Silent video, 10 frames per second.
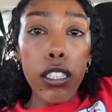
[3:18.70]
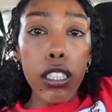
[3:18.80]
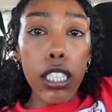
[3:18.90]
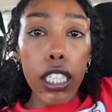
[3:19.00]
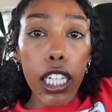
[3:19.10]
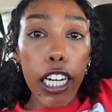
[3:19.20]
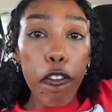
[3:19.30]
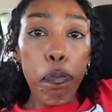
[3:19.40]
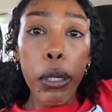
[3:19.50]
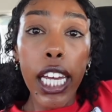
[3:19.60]
to have
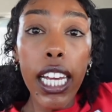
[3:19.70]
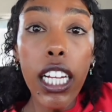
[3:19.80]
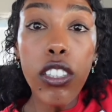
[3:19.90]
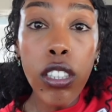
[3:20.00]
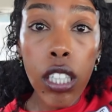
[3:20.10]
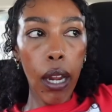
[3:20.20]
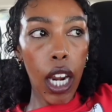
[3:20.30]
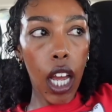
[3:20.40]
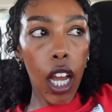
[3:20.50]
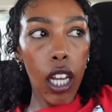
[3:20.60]
peace, but
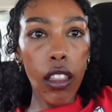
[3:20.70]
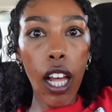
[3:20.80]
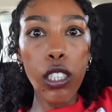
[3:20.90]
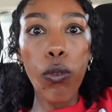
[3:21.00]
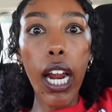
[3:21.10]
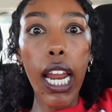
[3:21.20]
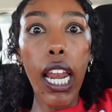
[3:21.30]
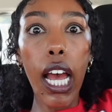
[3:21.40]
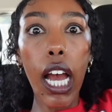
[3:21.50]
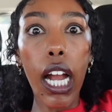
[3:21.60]
like, that's what I
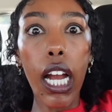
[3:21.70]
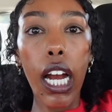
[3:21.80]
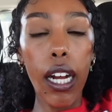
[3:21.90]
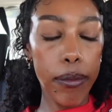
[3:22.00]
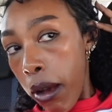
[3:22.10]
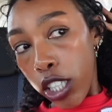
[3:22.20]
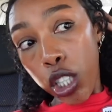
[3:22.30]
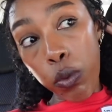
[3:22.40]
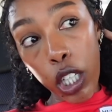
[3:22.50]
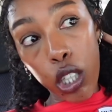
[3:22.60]
lack. I'm
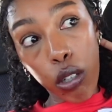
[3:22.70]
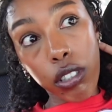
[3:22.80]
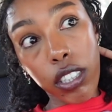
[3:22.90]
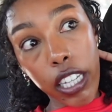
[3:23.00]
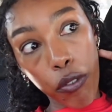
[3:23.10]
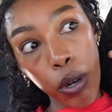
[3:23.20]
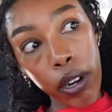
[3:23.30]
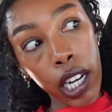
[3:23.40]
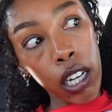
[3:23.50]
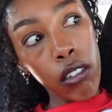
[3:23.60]
actually really close to Safeway
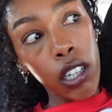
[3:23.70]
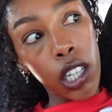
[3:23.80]
right now.